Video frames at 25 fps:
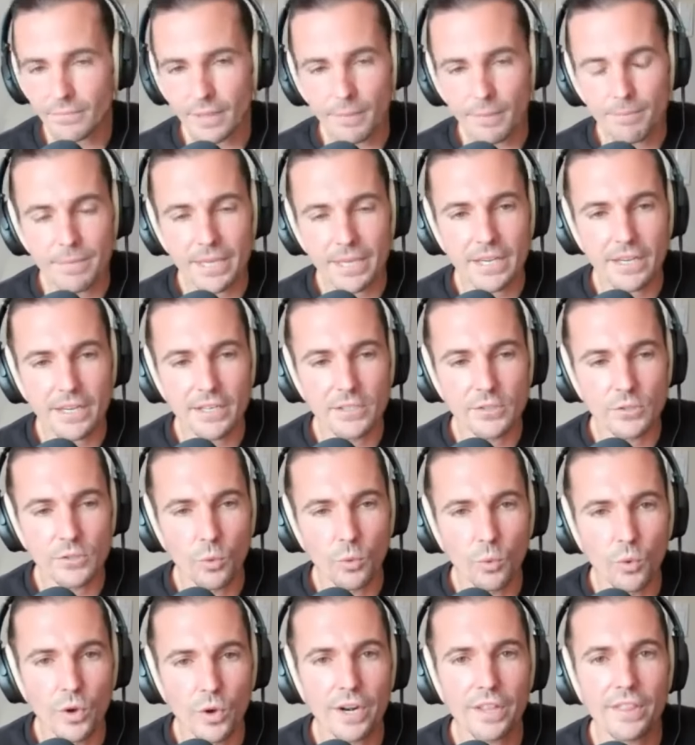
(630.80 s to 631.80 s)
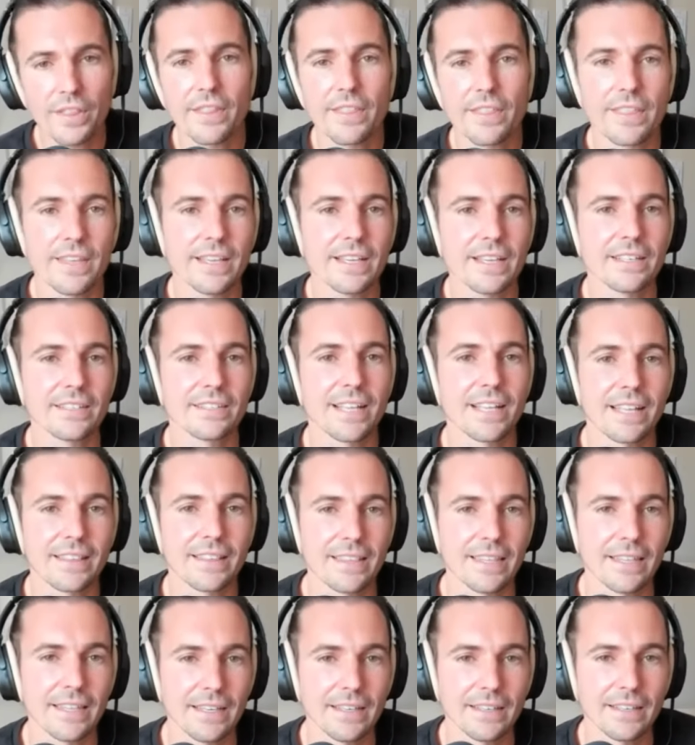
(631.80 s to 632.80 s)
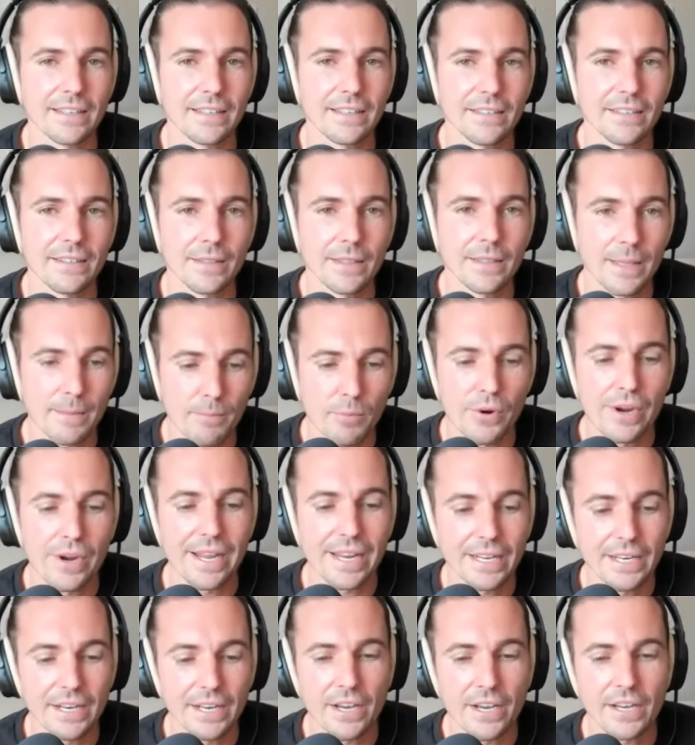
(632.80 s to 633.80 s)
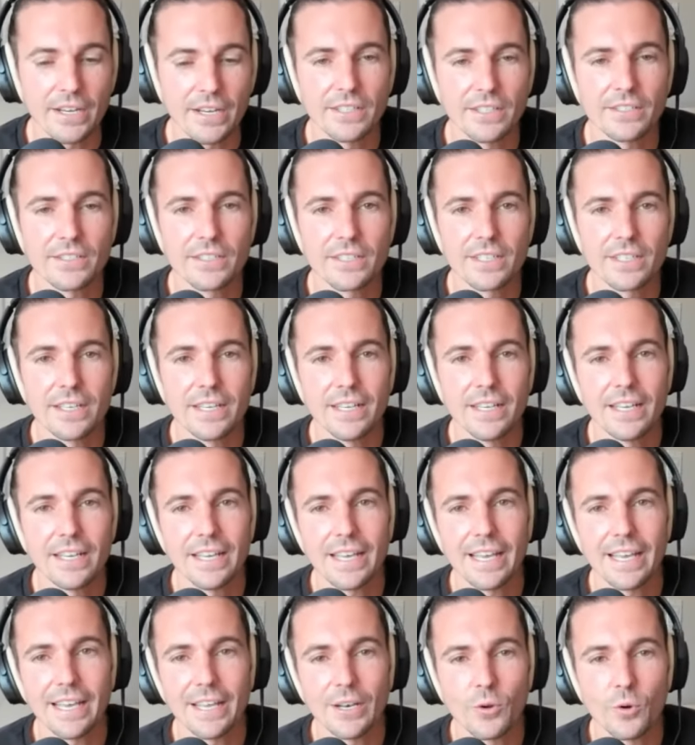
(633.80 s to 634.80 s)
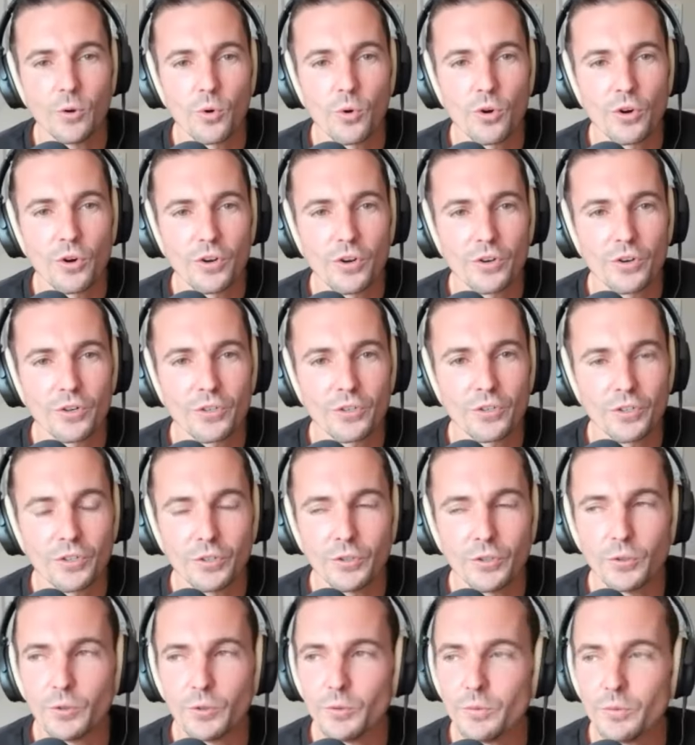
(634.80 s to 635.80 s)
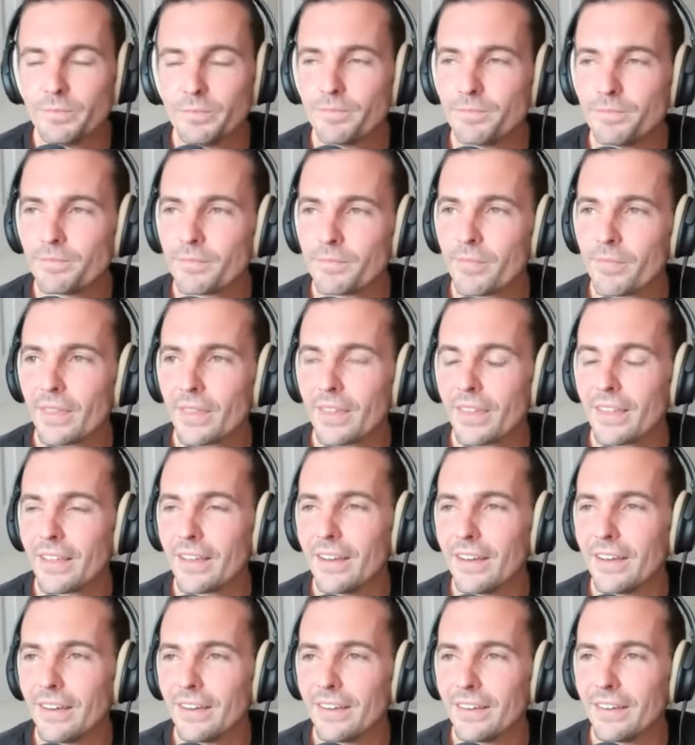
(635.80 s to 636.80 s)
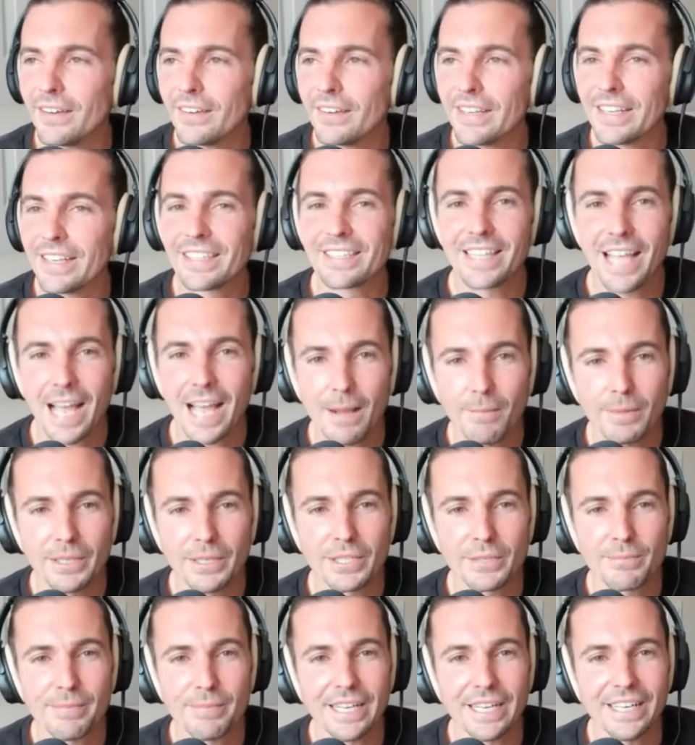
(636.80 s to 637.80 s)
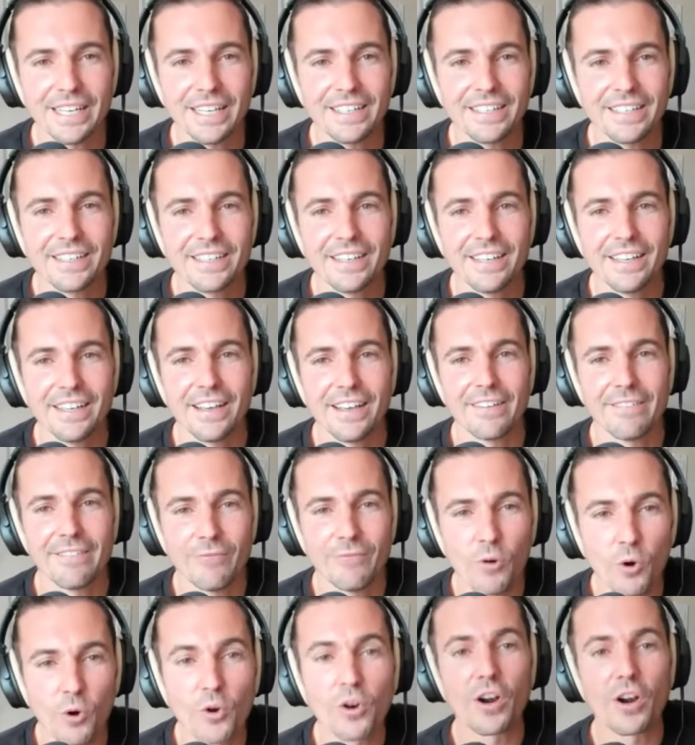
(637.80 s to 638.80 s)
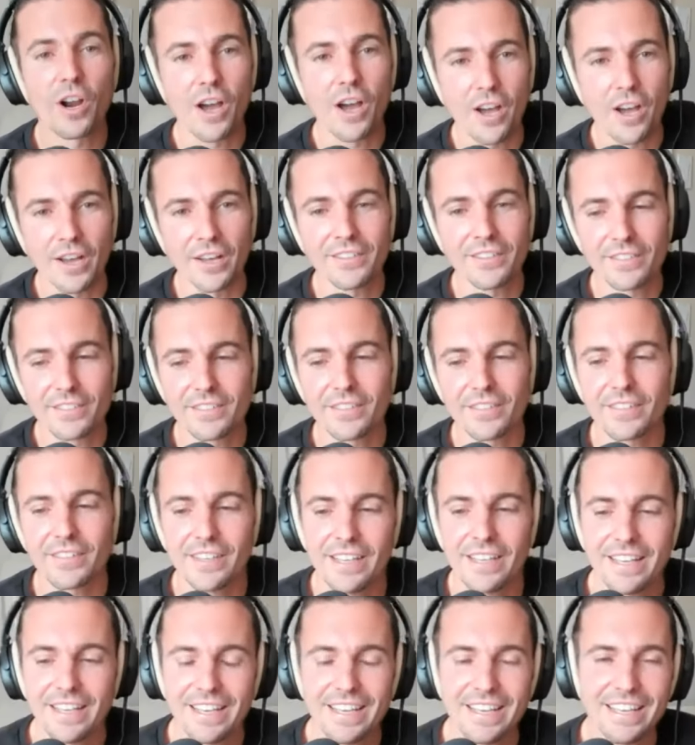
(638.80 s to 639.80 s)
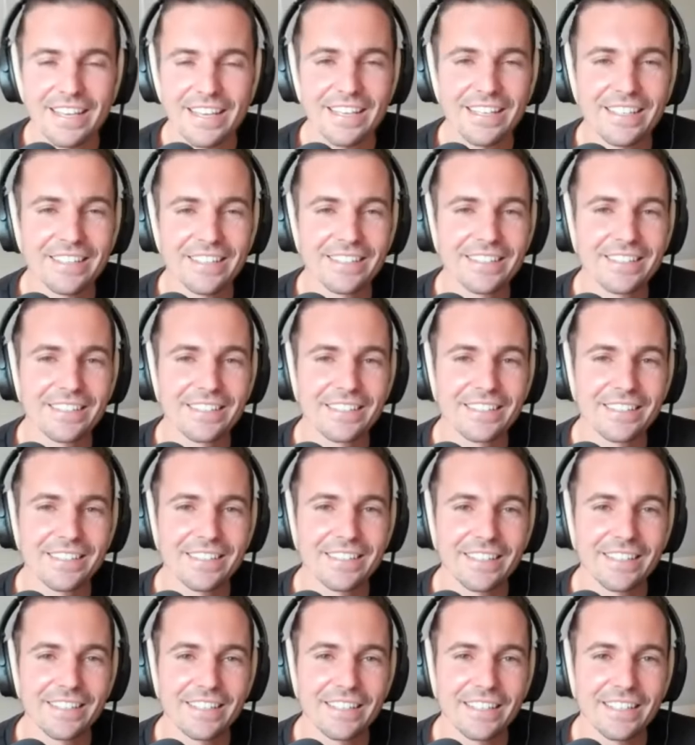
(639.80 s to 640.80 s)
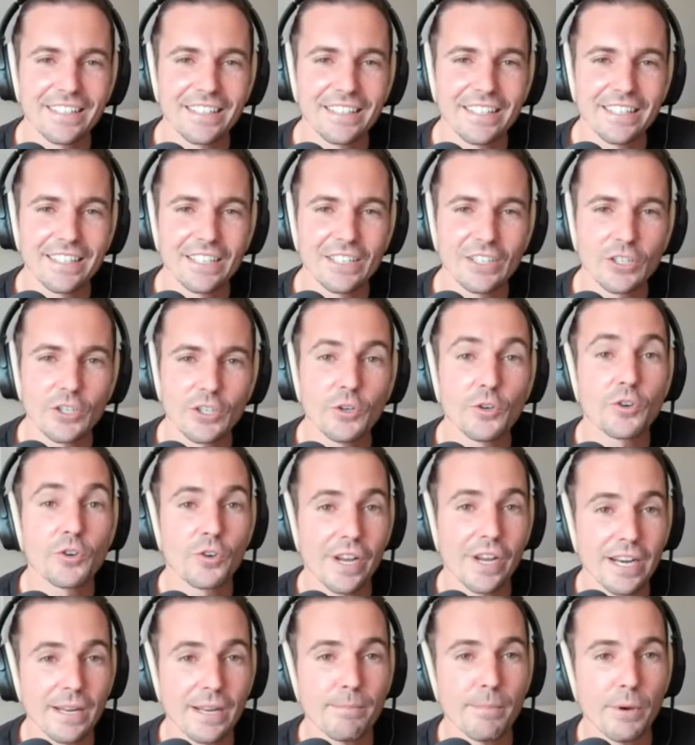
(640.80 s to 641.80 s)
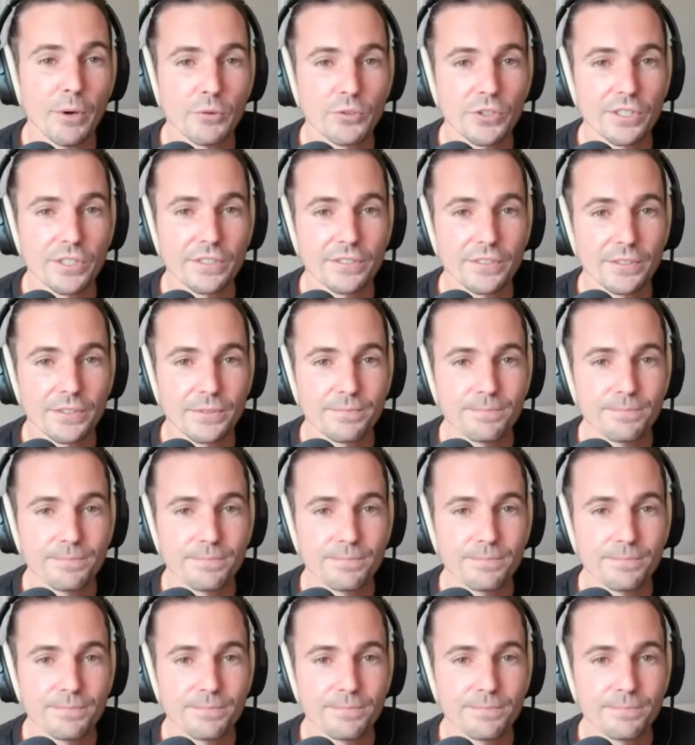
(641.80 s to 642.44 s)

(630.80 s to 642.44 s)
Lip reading: because one of the things that the brain does in order to establish meaning for us is to create emotions.